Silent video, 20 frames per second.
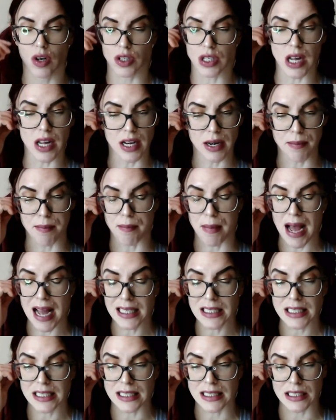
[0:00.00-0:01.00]
because I'd
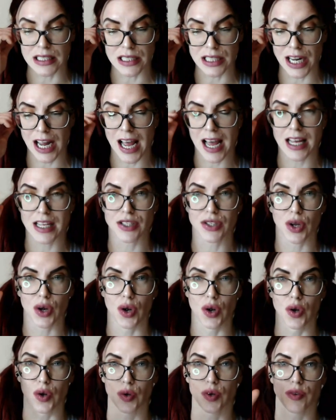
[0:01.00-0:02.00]
imagine she has a
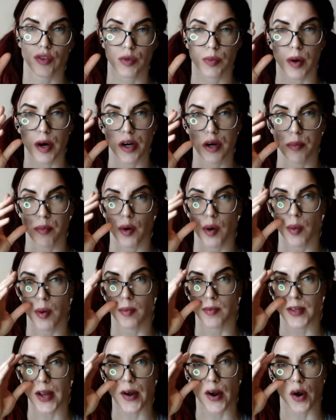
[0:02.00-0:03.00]
lot of spinal
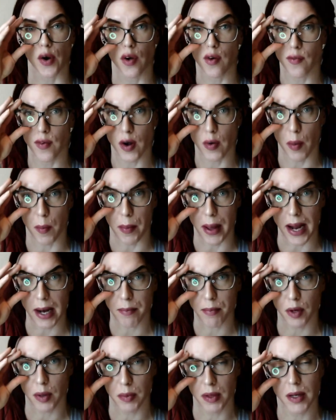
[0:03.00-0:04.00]
problems and a lot of lower
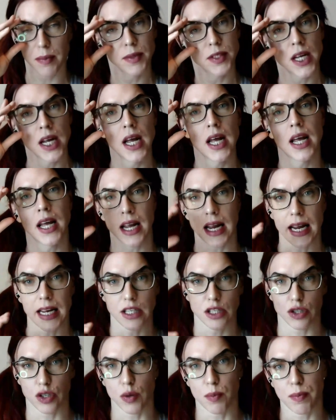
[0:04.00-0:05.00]
back problems,
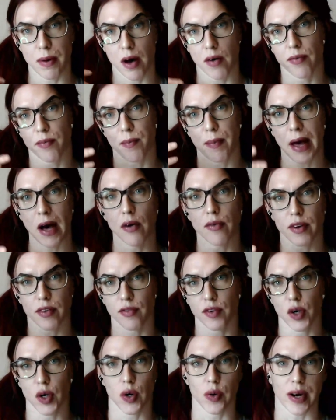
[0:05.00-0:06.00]
is do pel-
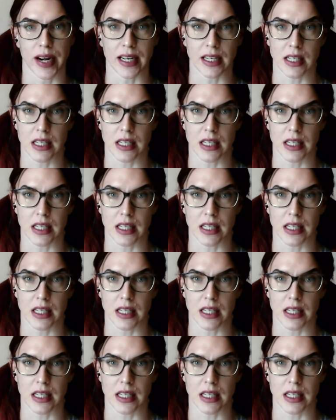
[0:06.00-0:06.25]
pelvic floor